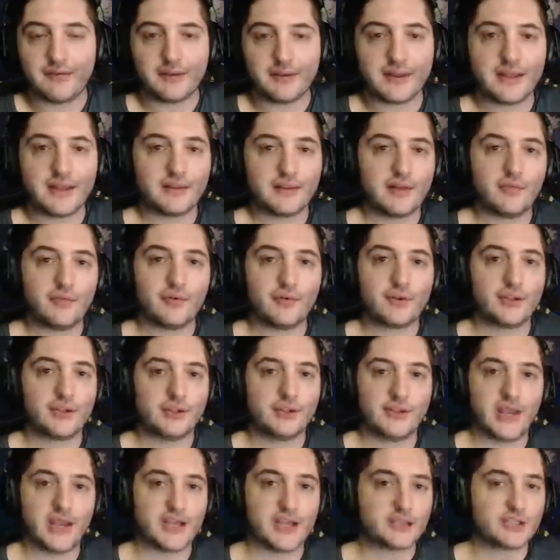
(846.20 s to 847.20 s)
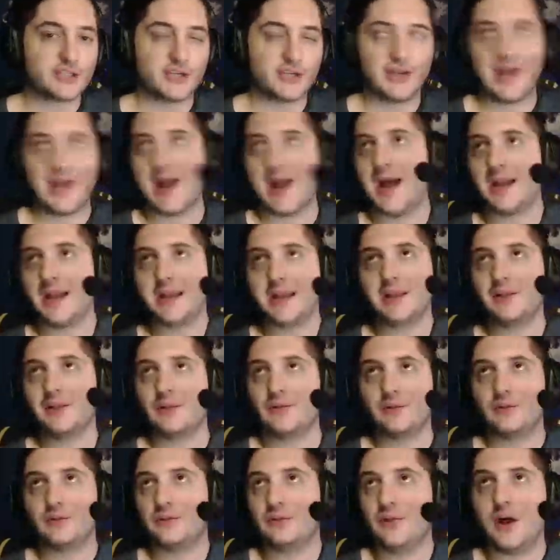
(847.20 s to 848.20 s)
that level congestion, adding
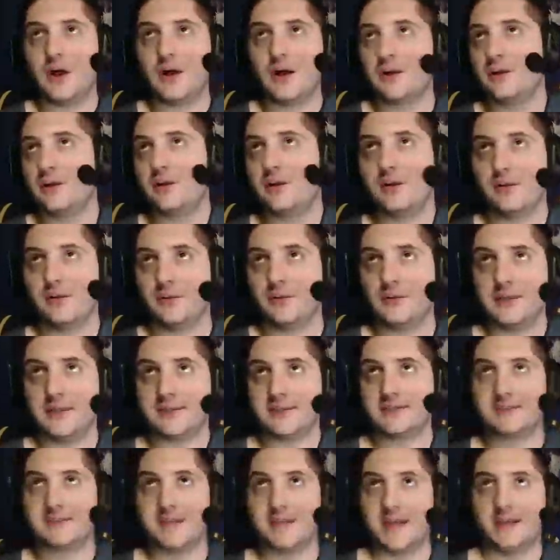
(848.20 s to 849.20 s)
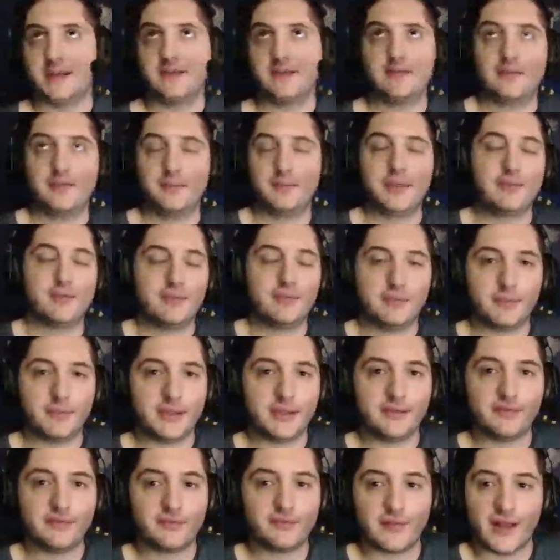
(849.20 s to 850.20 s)
luck, let's say, to
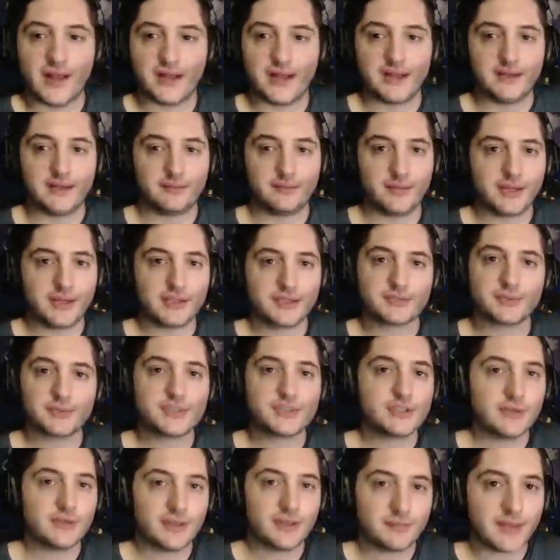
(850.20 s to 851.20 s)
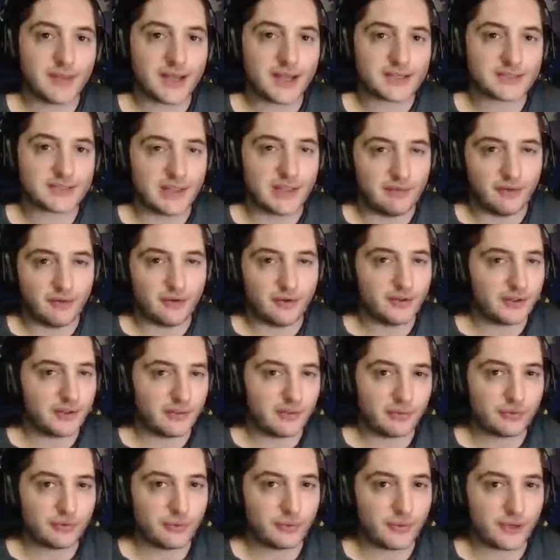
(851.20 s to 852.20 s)
PvP flagging. Because once you hit max level and
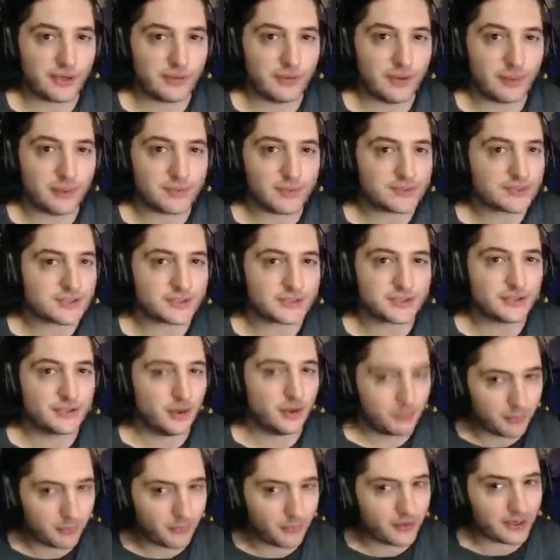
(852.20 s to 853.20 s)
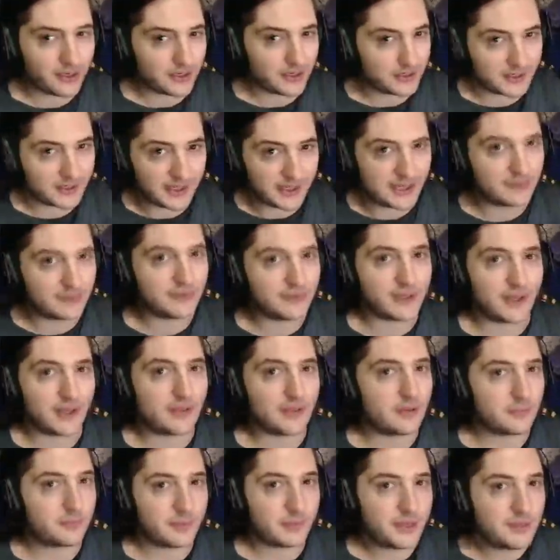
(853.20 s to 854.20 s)
level 20 weapons, there's no point in killing
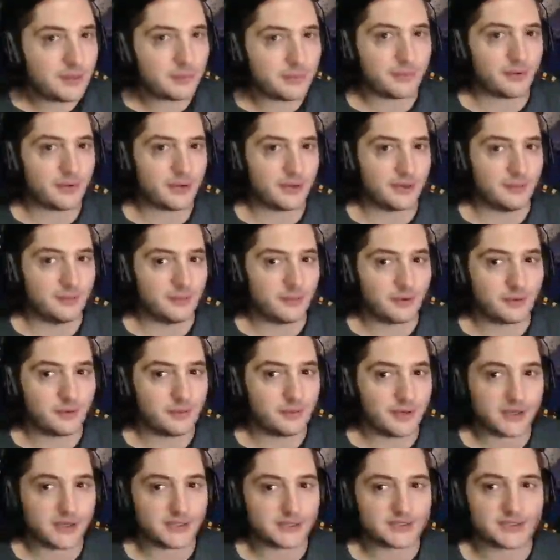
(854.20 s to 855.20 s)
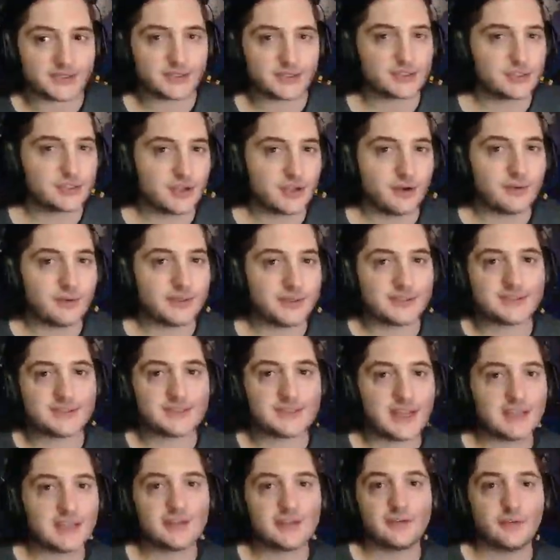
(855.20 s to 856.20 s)
other people anymore because there's no
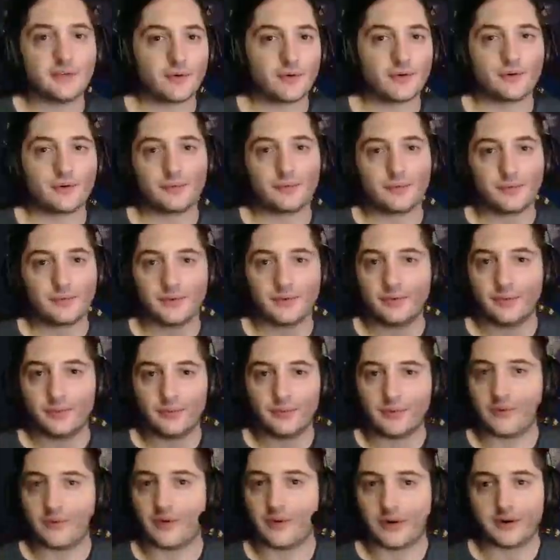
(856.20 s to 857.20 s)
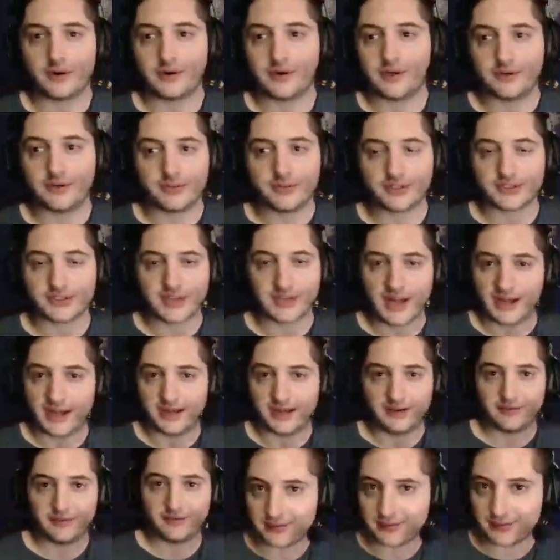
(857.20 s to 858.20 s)
incentive or reward. You just kind
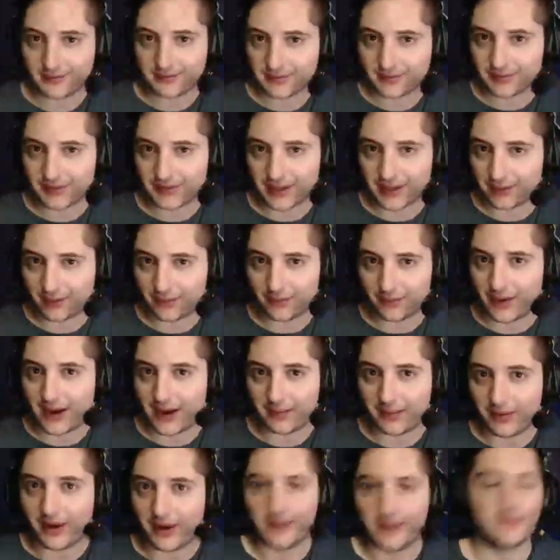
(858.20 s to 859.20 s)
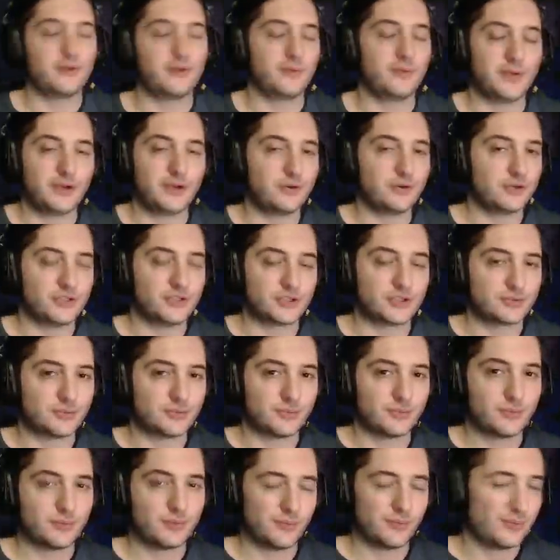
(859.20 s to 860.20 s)
of, like, why bother when you could just
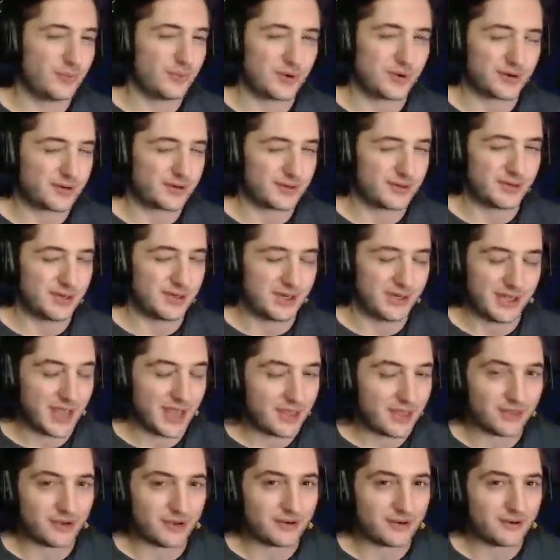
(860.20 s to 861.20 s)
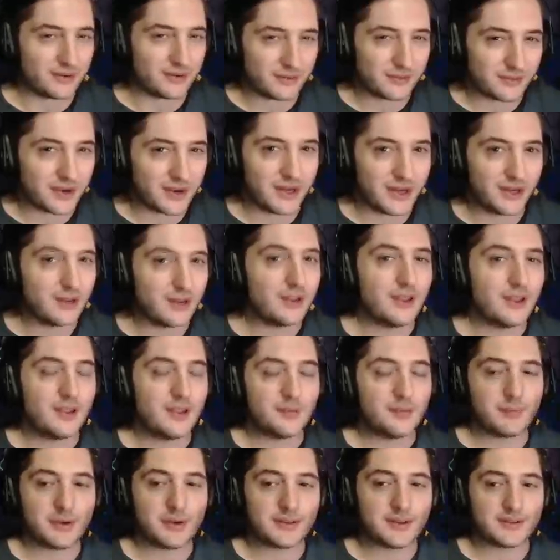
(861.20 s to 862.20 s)
work together, right?
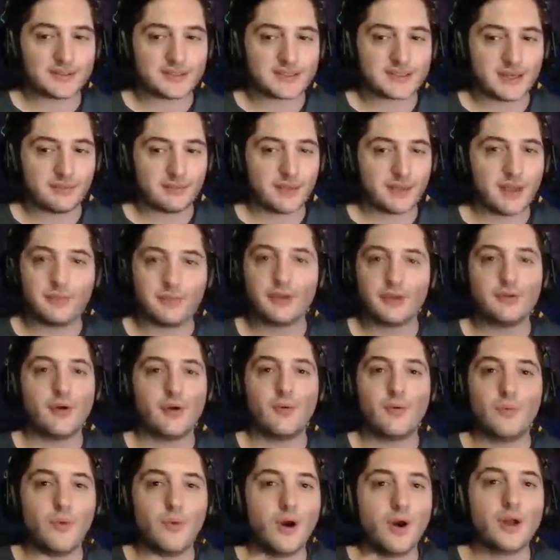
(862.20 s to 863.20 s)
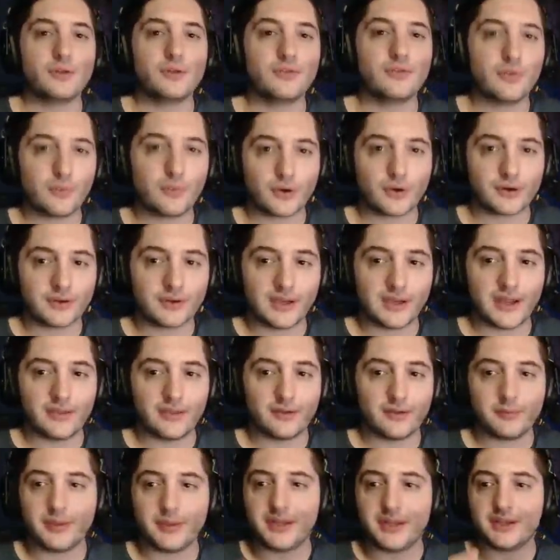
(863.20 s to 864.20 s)
But at the same time, you don't want to work
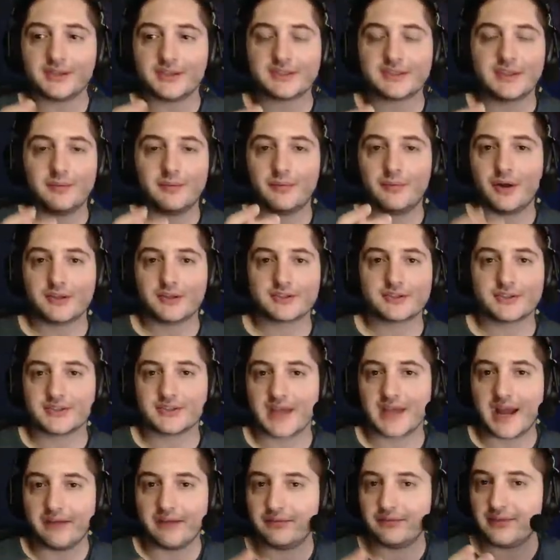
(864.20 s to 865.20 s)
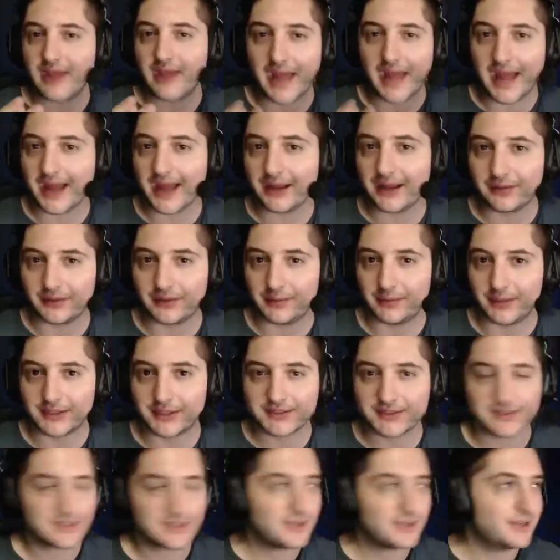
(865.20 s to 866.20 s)
together because the monsters have tag
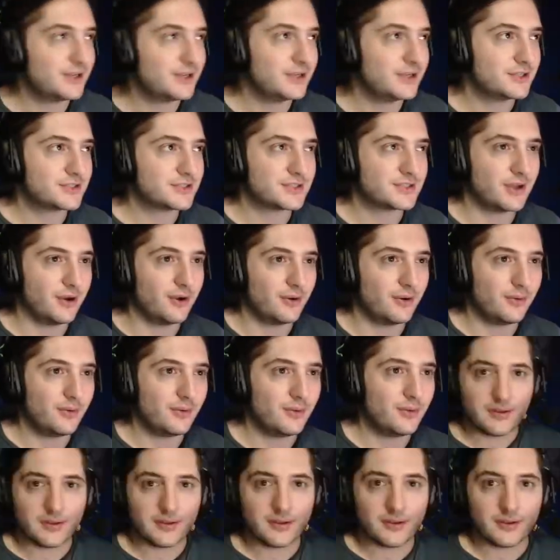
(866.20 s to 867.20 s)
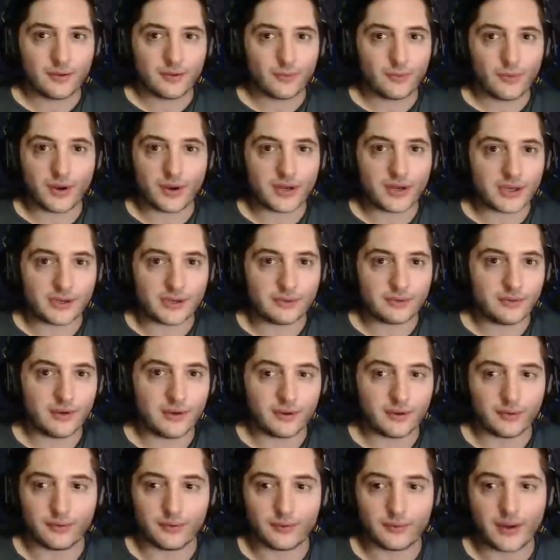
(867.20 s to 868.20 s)
limits. So what
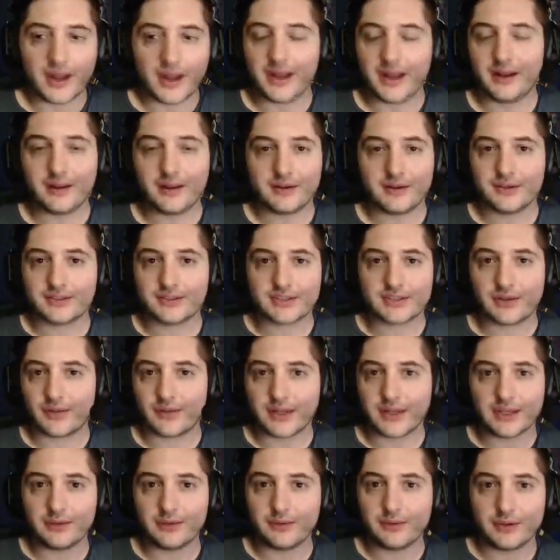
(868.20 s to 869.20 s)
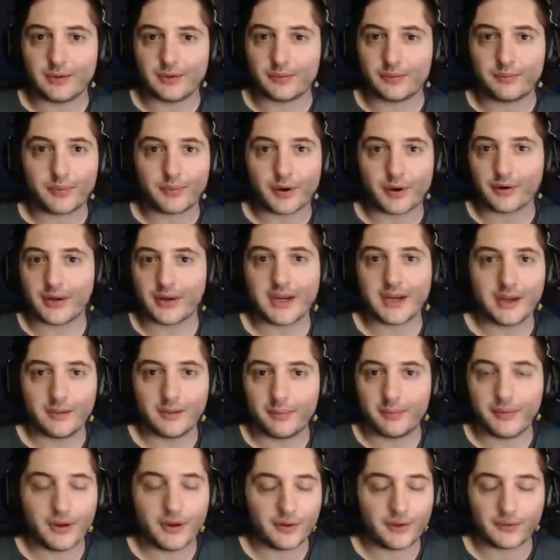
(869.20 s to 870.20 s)
do, right? So like you're burning a
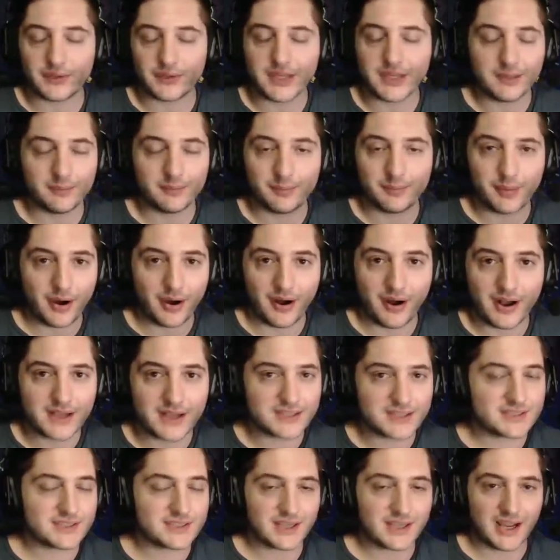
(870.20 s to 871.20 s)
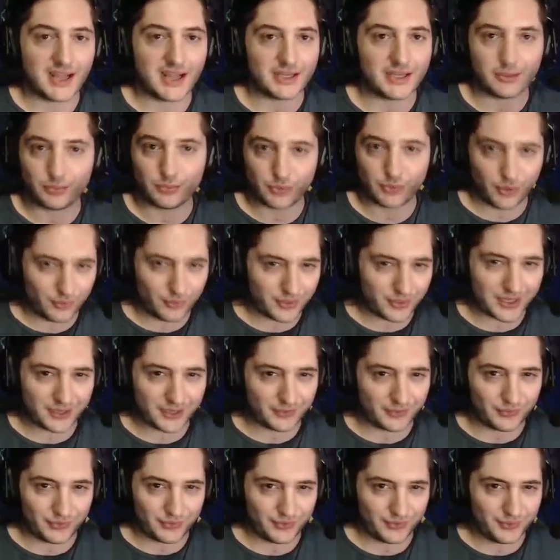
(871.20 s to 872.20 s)
elite boss and you don't get
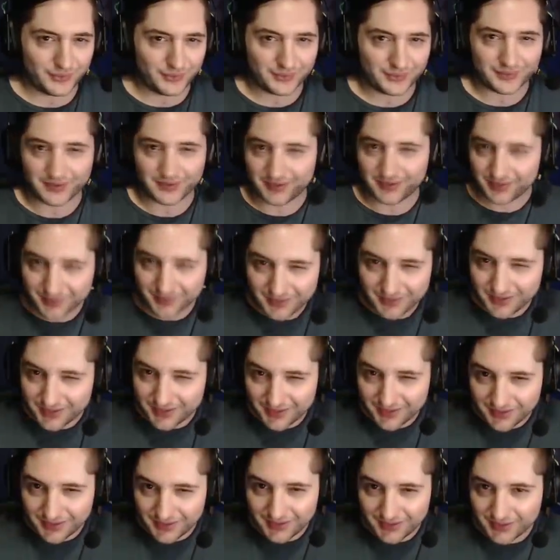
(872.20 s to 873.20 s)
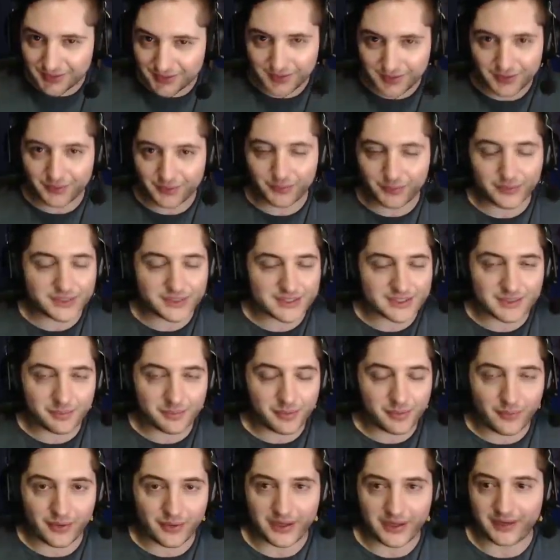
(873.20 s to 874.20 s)
loot? What's the point,